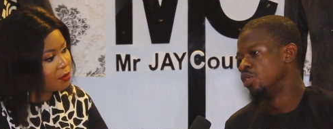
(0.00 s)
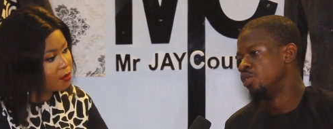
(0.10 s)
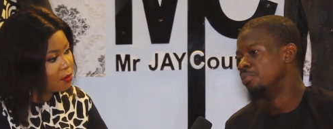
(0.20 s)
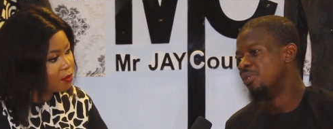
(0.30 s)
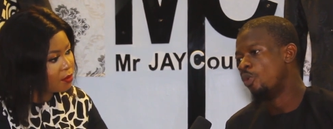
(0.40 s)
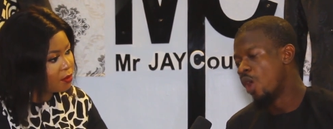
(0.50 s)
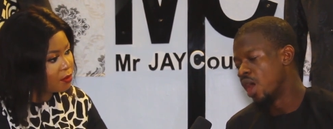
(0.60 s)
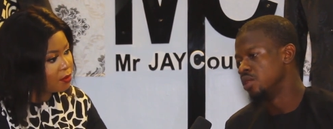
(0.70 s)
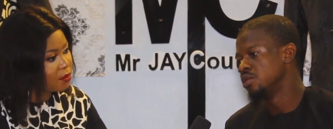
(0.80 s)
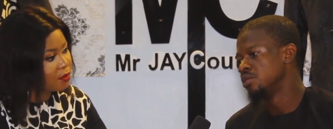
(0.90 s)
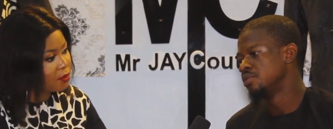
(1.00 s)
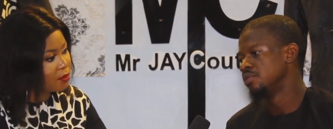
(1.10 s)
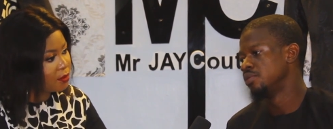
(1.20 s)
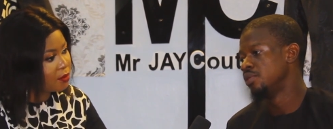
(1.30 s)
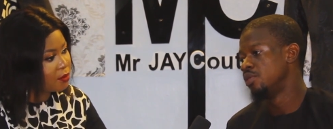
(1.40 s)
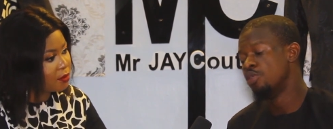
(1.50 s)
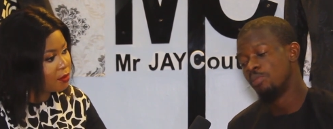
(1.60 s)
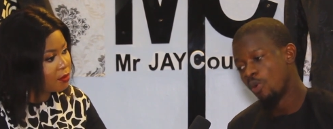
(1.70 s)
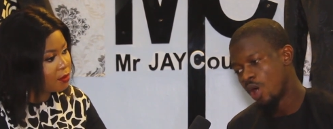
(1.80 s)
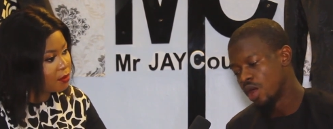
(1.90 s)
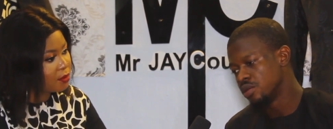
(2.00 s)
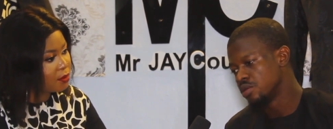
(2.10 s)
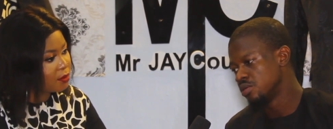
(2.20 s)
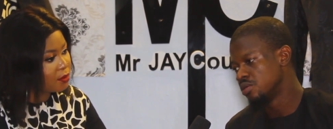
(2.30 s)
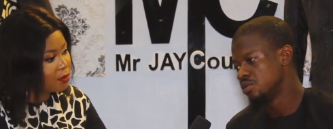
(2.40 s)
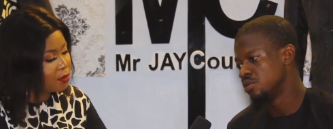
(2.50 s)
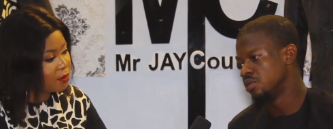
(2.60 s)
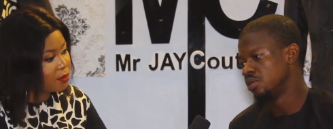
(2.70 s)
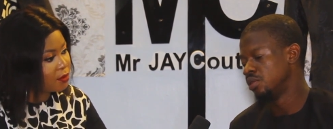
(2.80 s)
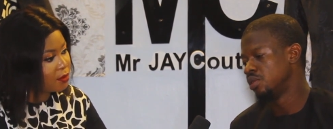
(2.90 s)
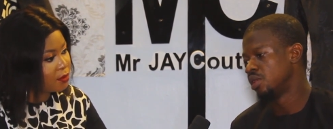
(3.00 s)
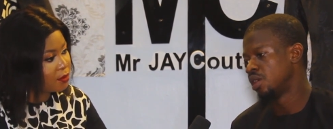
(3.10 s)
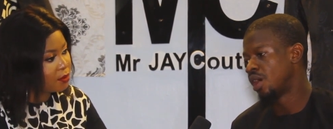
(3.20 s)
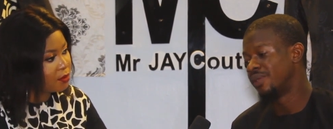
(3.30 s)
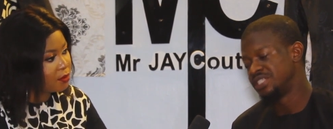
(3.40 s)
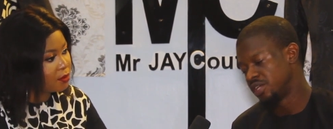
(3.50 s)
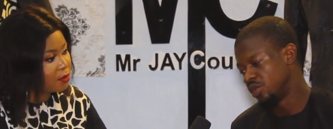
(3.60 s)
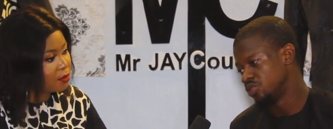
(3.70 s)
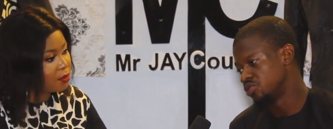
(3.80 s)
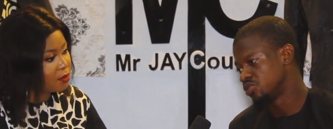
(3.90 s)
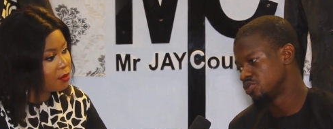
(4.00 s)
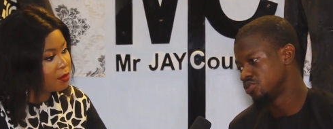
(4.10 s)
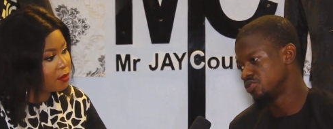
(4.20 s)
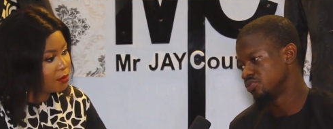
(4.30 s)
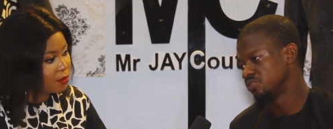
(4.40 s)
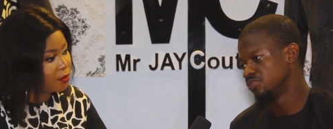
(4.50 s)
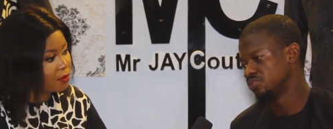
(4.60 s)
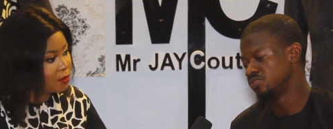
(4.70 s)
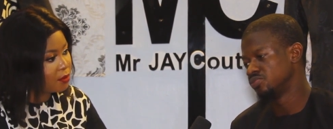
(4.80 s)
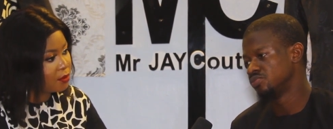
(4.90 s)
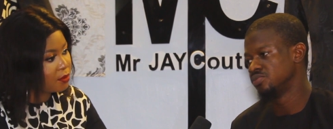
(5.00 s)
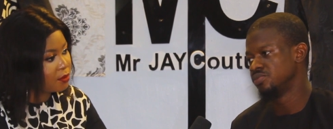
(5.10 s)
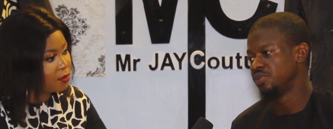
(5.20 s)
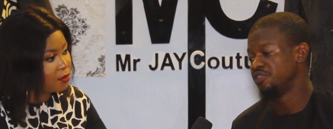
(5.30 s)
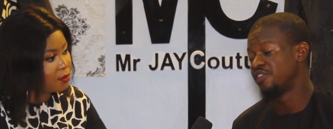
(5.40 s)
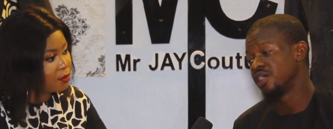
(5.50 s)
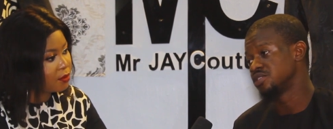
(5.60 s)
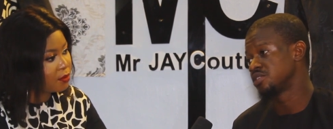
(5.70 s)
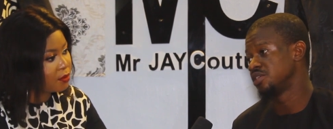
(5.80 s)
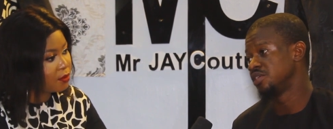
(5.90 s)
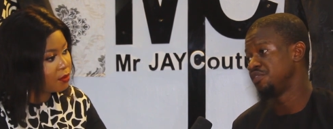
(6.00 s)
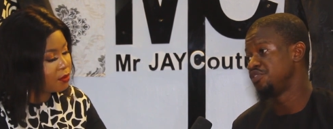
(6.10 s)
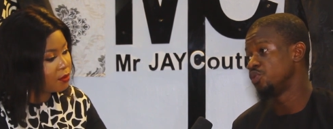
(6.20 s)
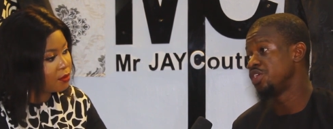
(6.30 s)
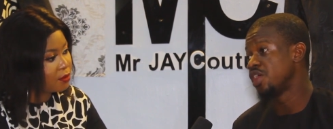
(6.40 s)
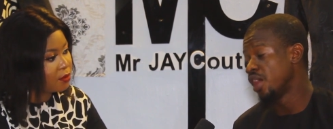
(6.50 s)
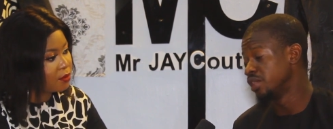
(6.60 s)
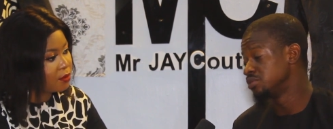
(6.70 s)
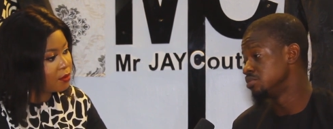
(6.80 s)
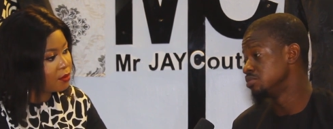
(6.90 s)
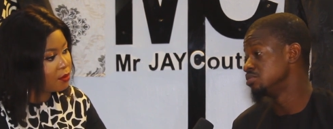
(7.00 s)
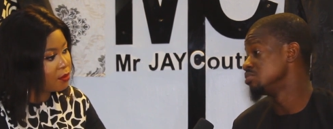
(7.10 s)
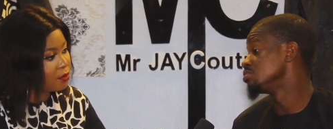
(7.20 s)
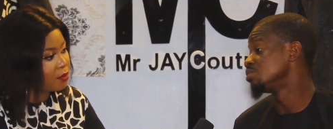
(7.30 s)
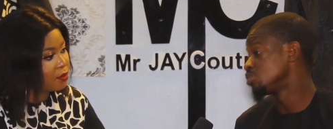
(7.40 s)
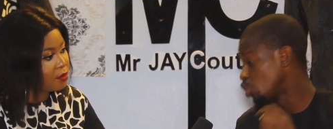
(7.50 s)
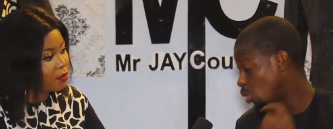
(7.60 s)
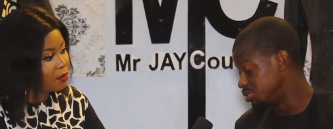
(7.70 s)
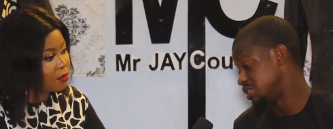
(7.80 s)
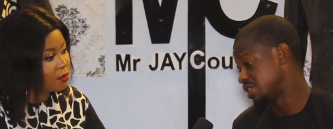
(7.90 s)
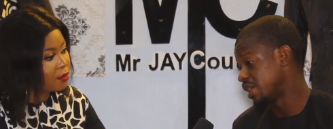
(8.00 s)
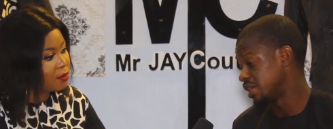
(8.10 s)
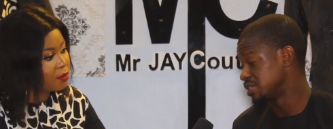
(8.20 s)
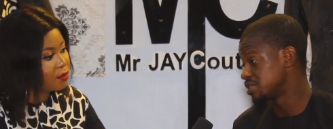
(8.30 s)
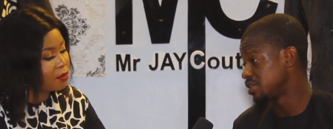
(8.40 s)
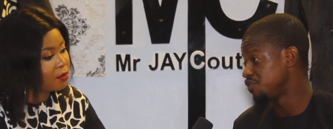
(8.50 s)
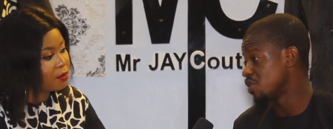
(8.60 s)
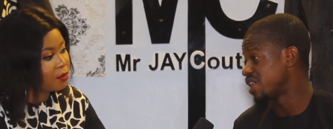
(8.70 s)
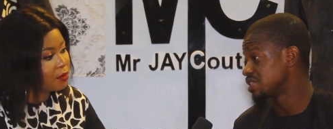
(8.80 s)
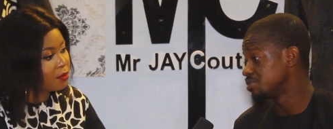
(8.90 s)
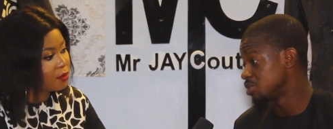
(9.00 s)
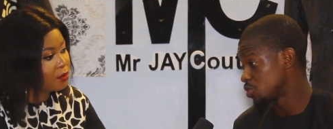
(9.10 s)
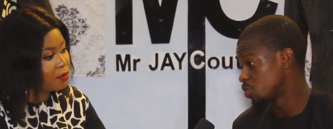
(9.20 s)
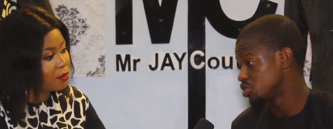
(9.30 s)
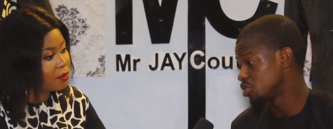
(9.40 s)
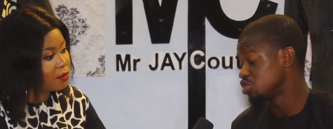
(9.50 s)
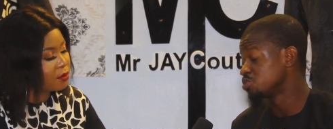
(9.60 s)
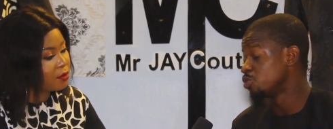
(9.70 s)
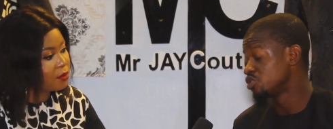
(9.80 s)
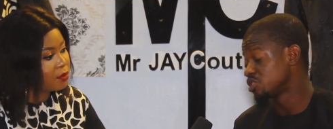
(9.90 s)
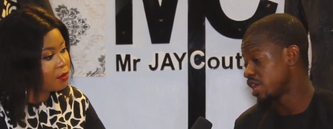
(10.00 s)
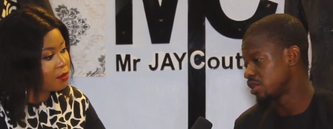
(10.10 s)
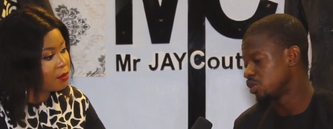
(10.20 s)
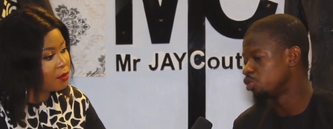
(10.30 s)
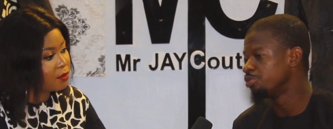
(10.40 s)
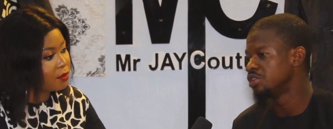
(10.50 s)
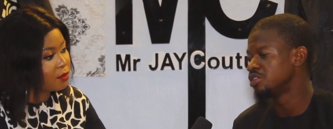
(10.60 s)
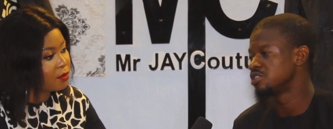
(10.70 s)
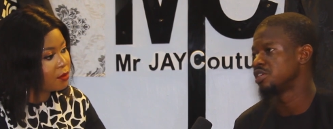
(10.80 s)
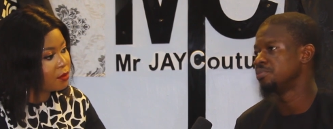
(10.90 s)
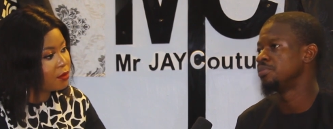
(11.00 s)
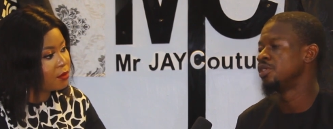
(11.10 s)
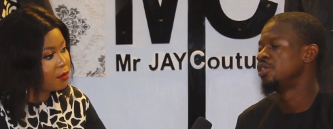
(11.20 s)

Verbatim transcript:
Speaker 1: number one number one our tailors in fact if you hear top designers, if you ask them this question, it's most likely going to be the same.